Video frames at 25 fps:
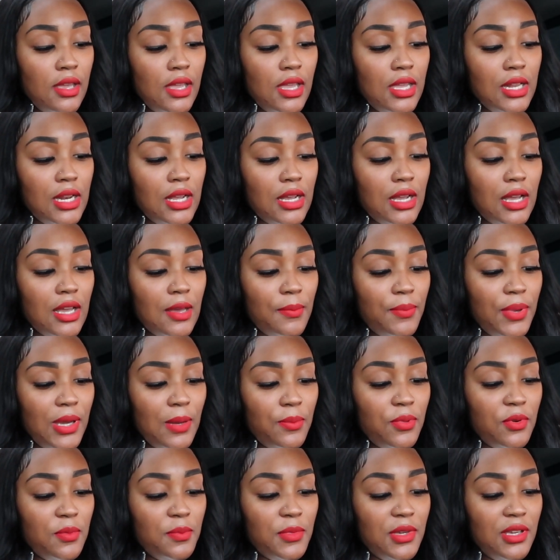And I got
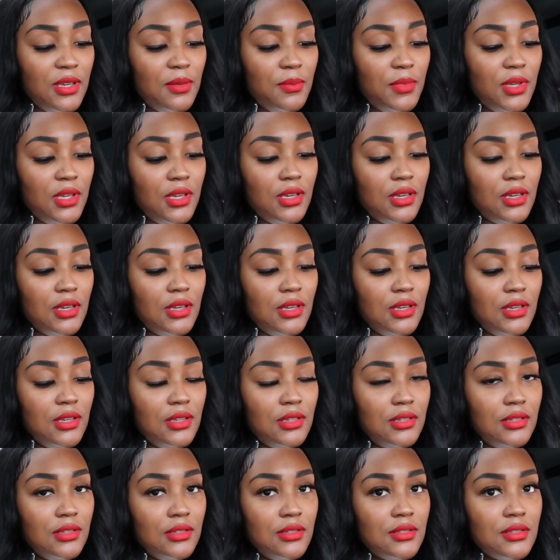peppermint
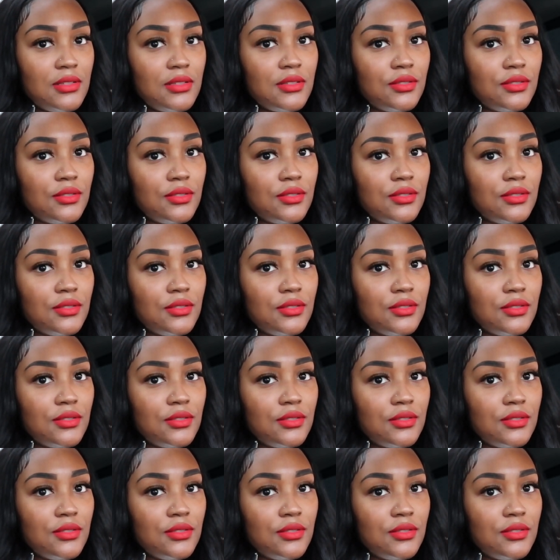because,